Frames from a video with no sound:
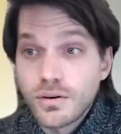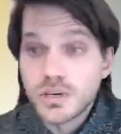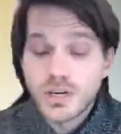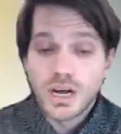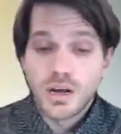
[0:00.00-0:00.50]

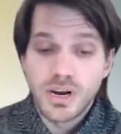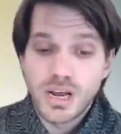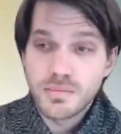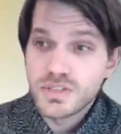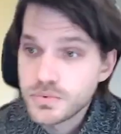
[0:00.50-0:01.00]
my name
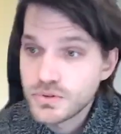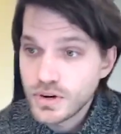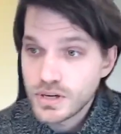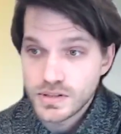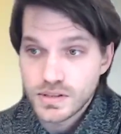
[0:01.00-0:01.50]
is
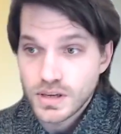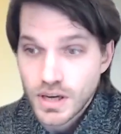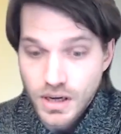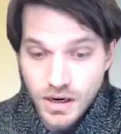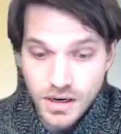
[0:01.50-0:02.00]
Strickx,
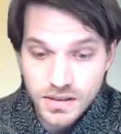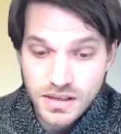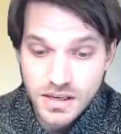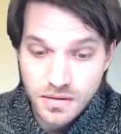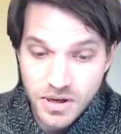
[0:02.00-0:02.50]
and as
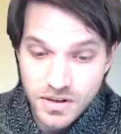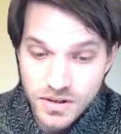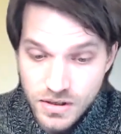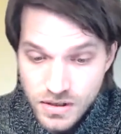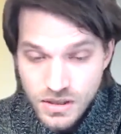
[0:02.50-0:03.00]
Keith
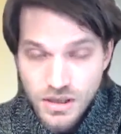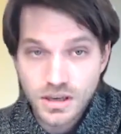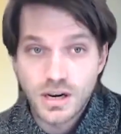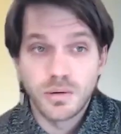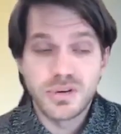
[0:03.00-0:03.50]
mentioned,
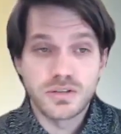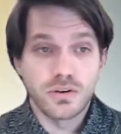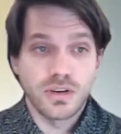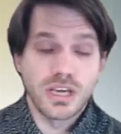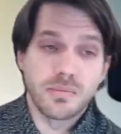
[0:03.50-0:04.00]
I'll be
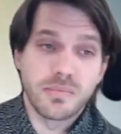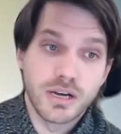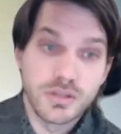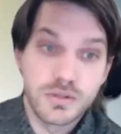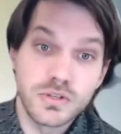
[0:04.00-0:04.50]
talking
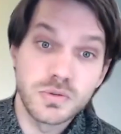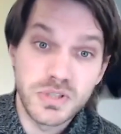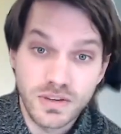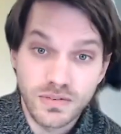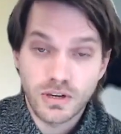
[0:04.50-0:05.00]
about two
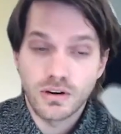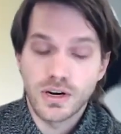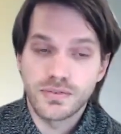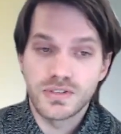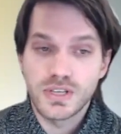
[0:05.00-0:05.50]
specific
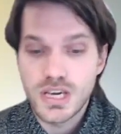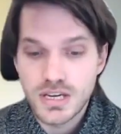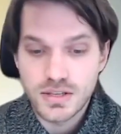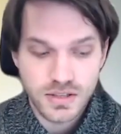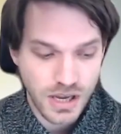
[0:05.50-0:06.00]

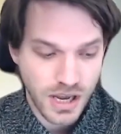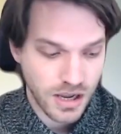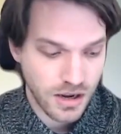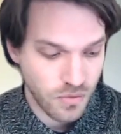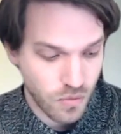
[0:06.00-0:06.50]
RFCs
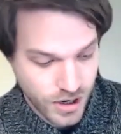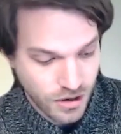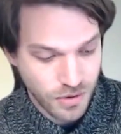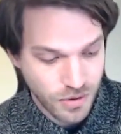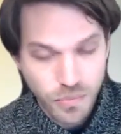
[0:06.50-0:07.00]
and why they're
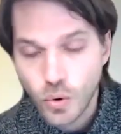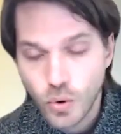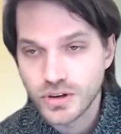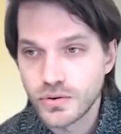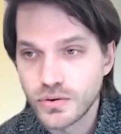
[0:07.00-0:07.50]

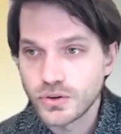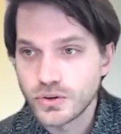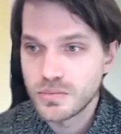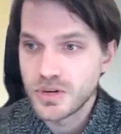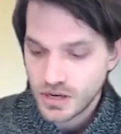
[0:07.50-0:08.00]
important for
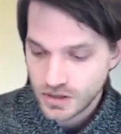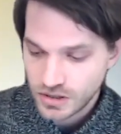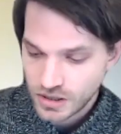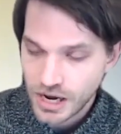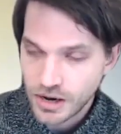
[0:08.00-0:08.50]
documentation
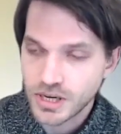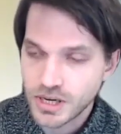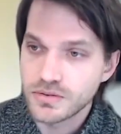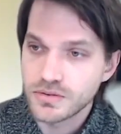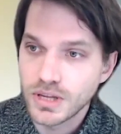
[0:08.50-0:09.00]
and how
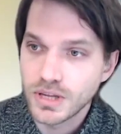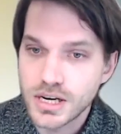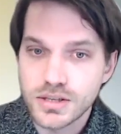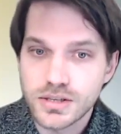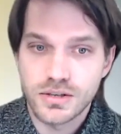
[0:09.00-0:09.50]
that's
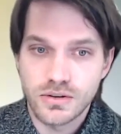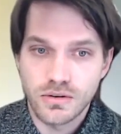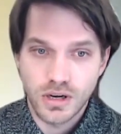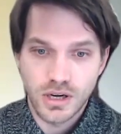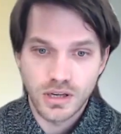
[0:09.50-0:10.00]
related to
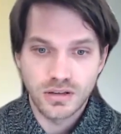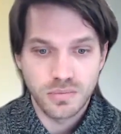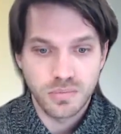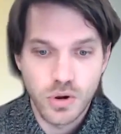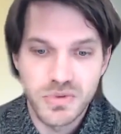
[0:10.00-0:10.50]
the
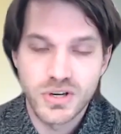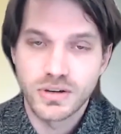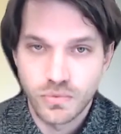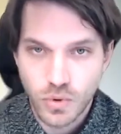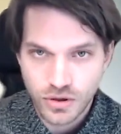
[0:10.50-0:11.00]
deployment
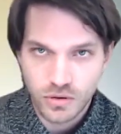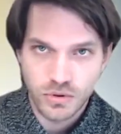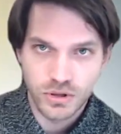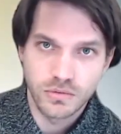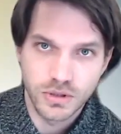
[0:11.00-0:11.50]
of
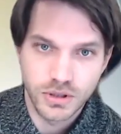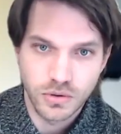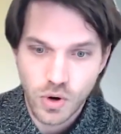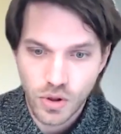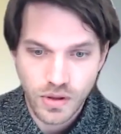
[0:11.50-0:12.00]

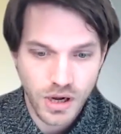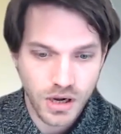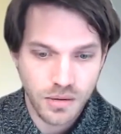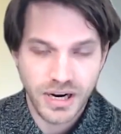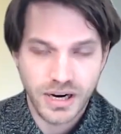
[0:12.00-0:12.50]

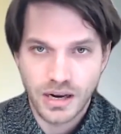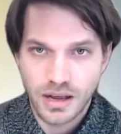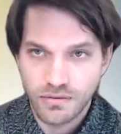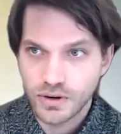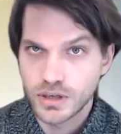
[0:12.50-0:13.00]
1.1.1.1 by
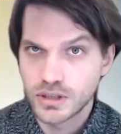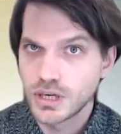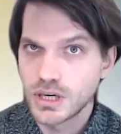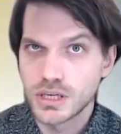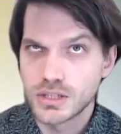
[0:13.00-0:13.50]
Cloudflare
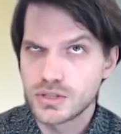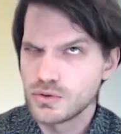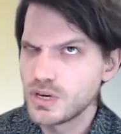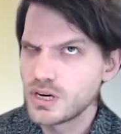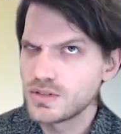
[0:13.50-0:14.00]
2
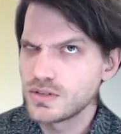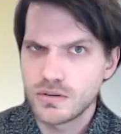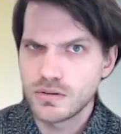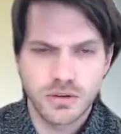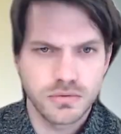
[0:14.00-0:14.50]
years ago
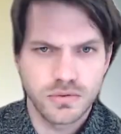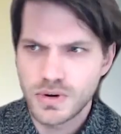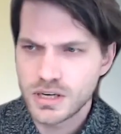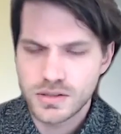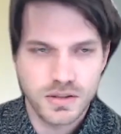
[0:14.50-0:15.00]
now, 3
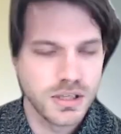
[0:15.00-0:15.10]
years.